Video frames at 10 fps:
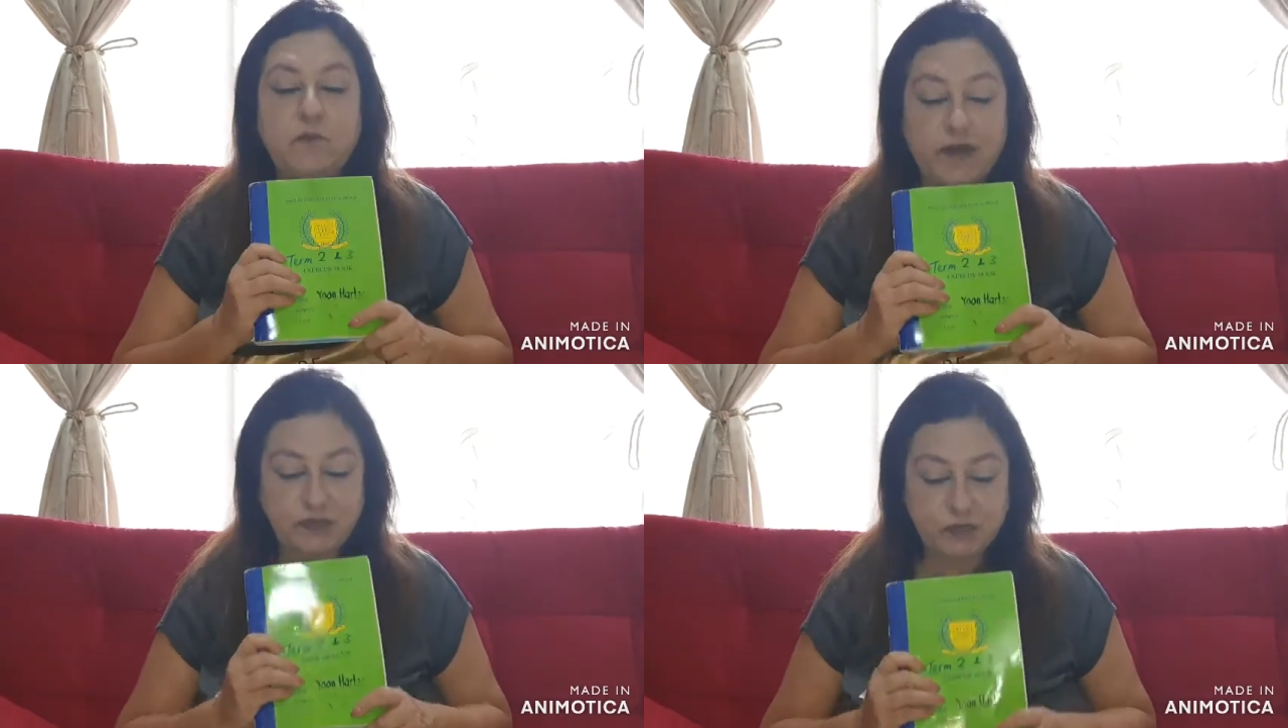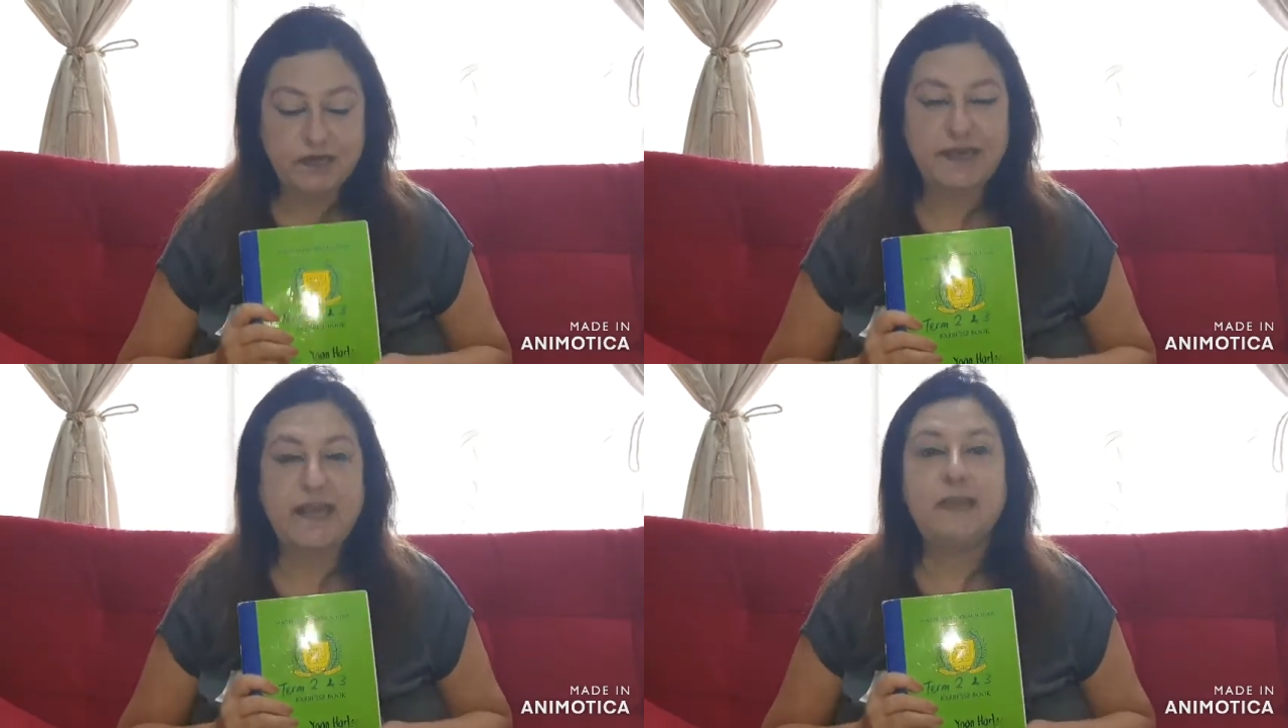write
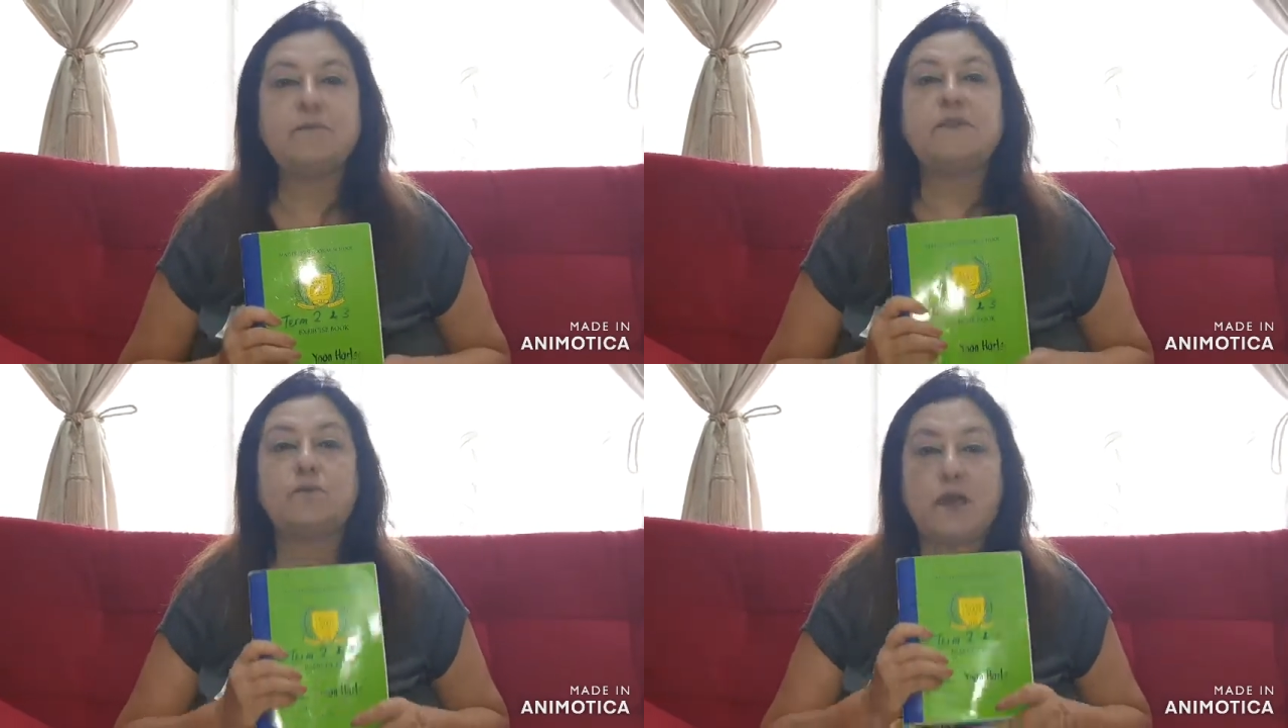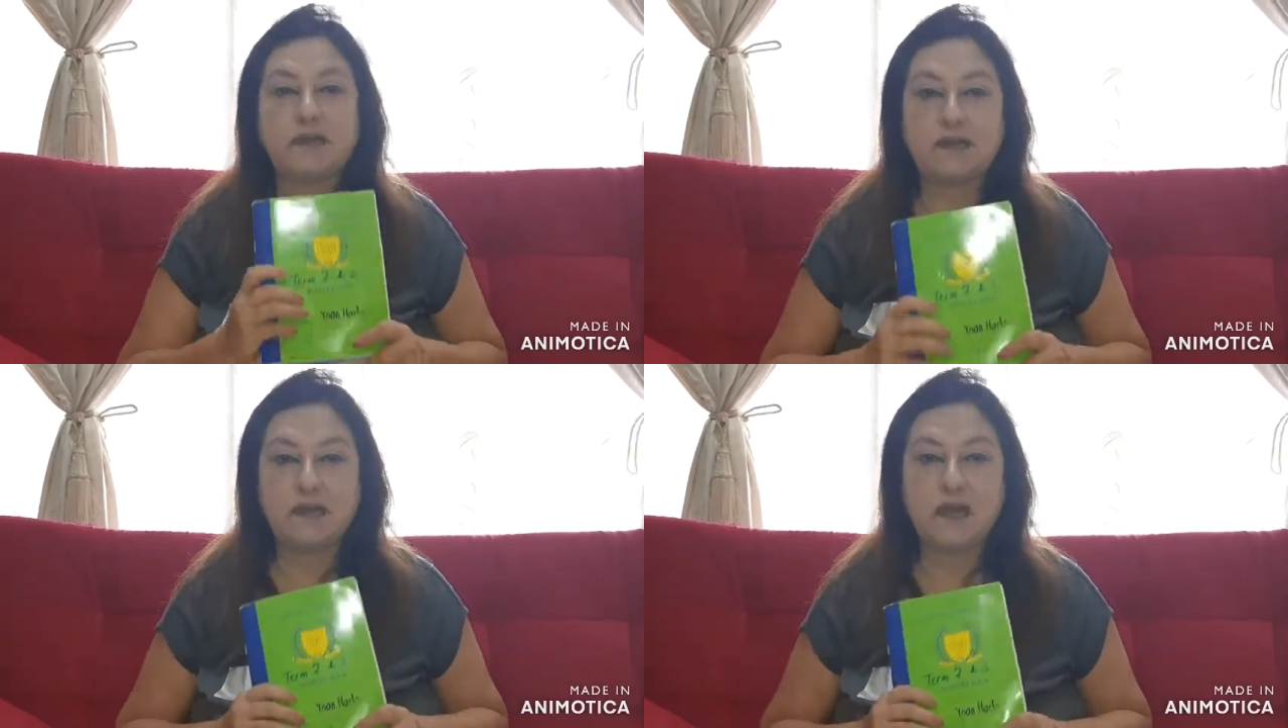your names,
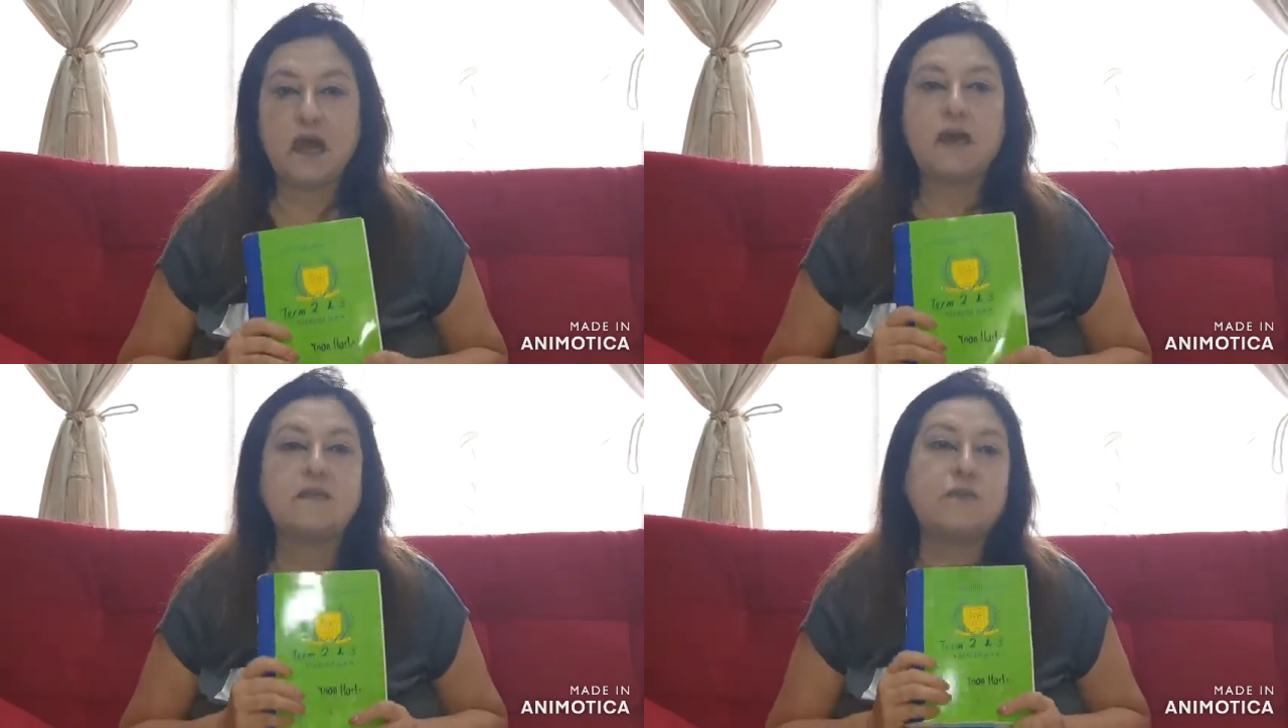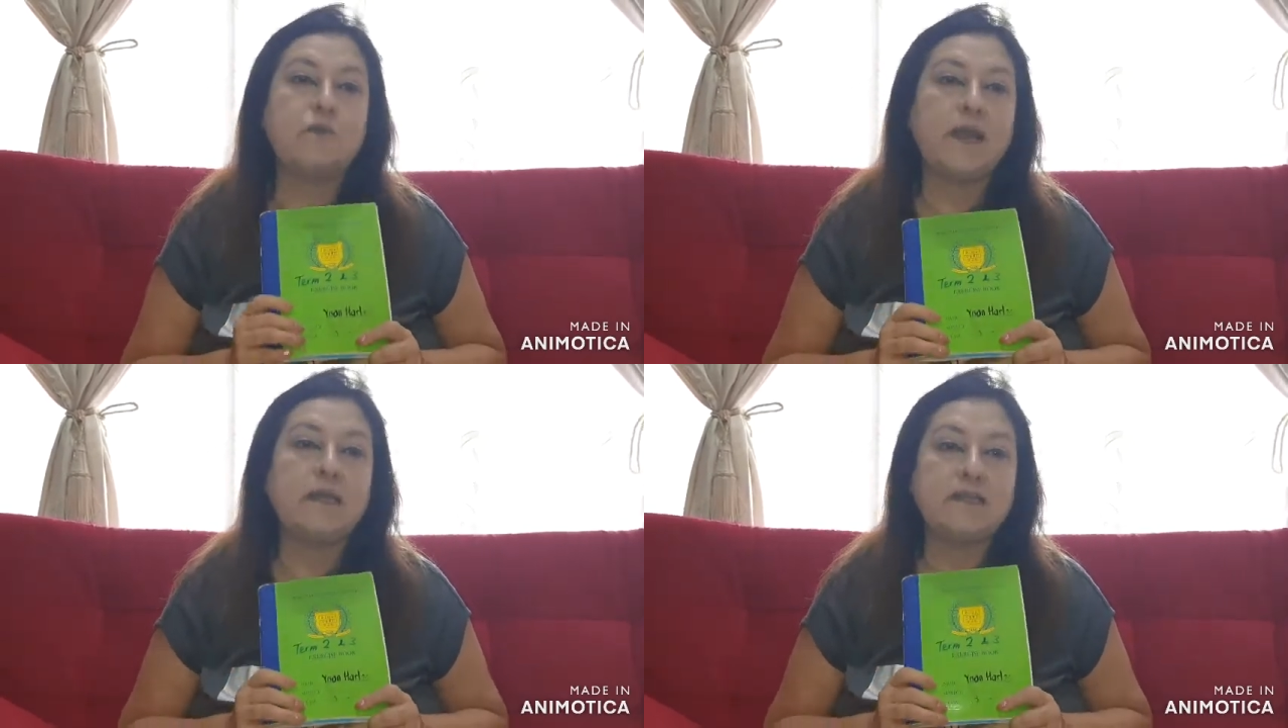write the class,
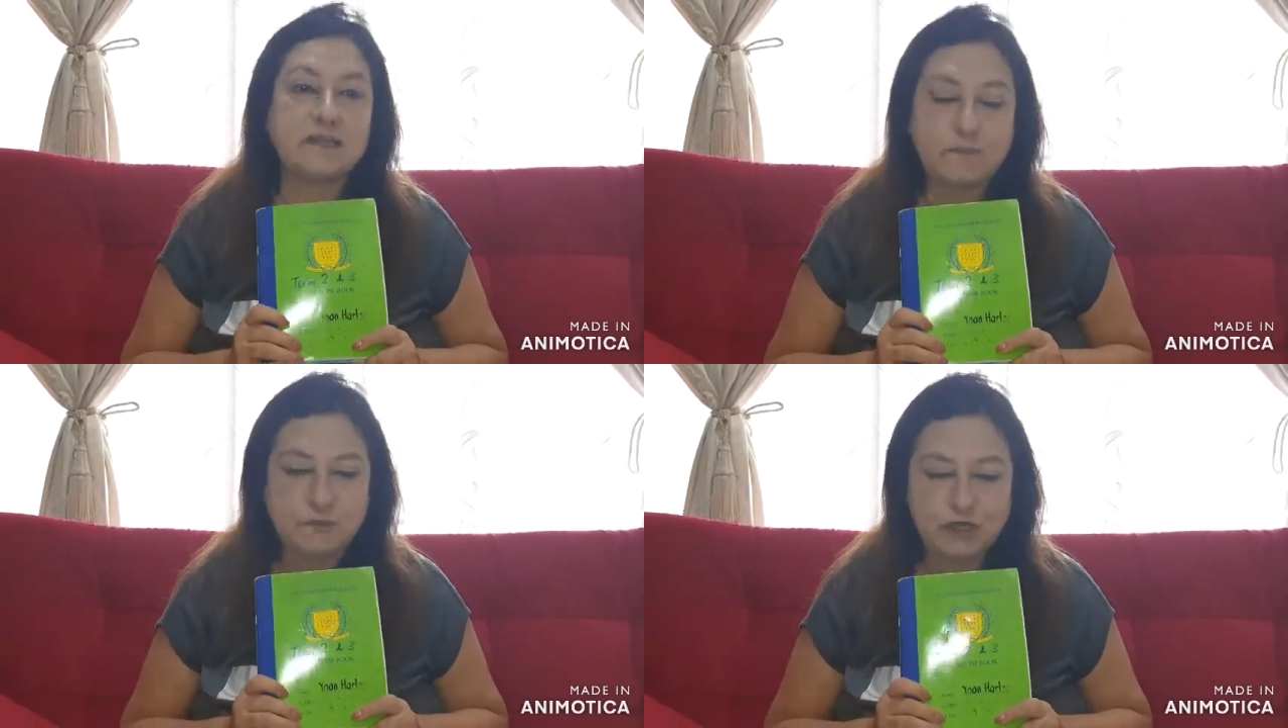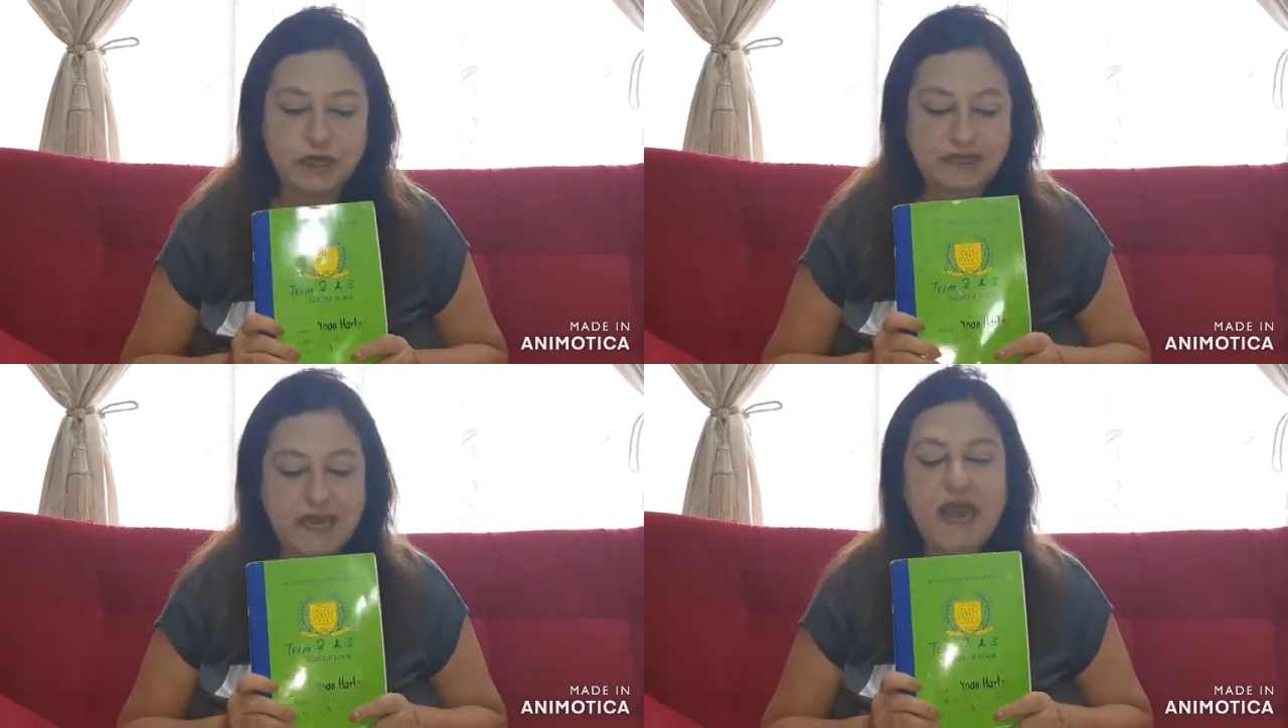write the
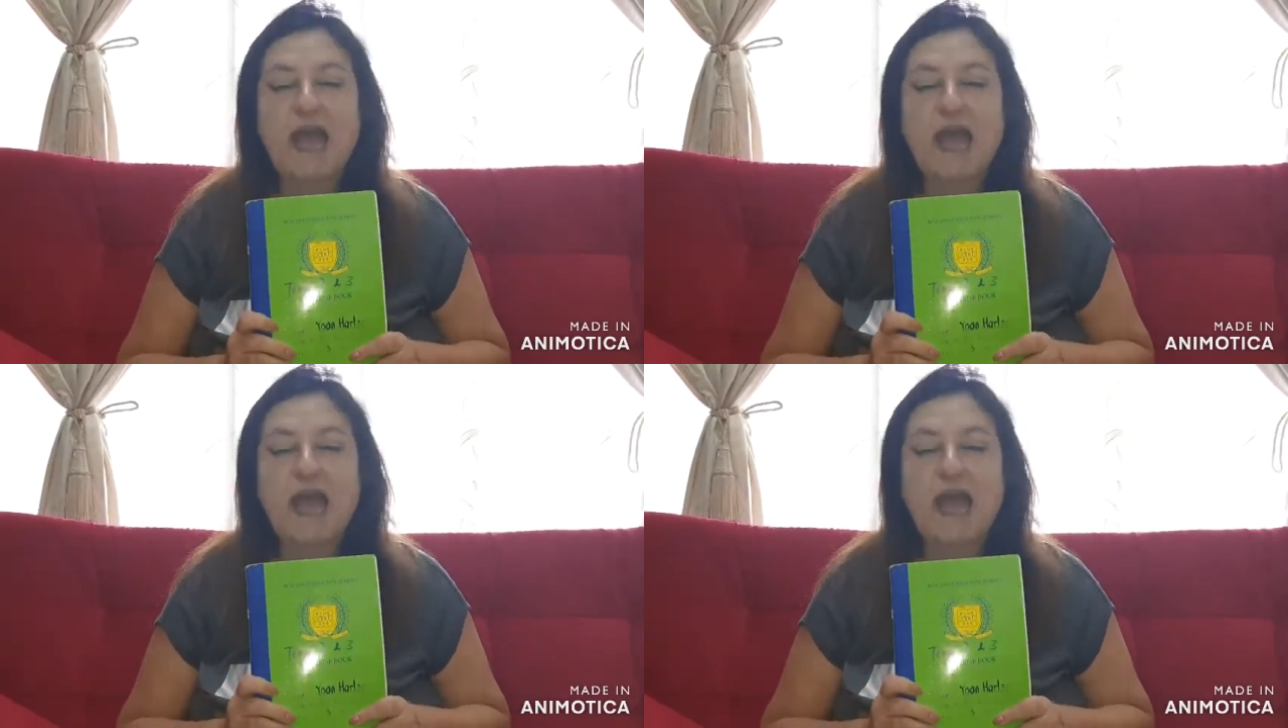subject